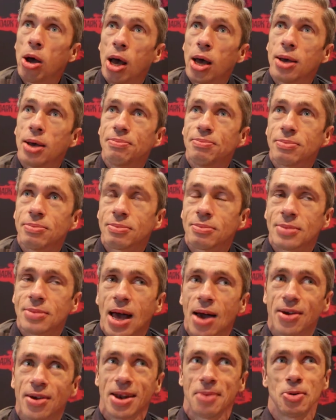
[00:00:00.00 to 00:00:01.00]

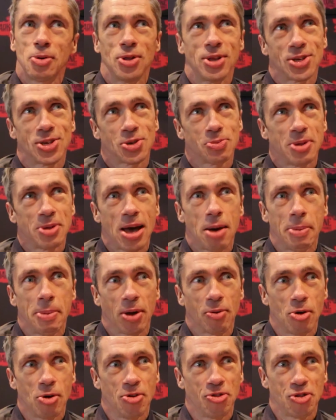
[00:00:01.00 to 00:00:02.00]
how can I put this without
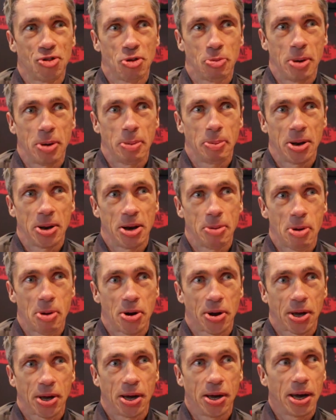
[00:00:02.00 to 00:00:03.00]
being rude to the people in
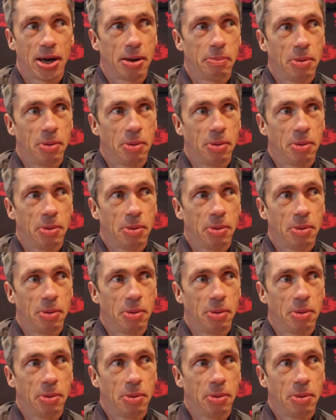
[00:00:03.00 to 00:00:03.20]
America?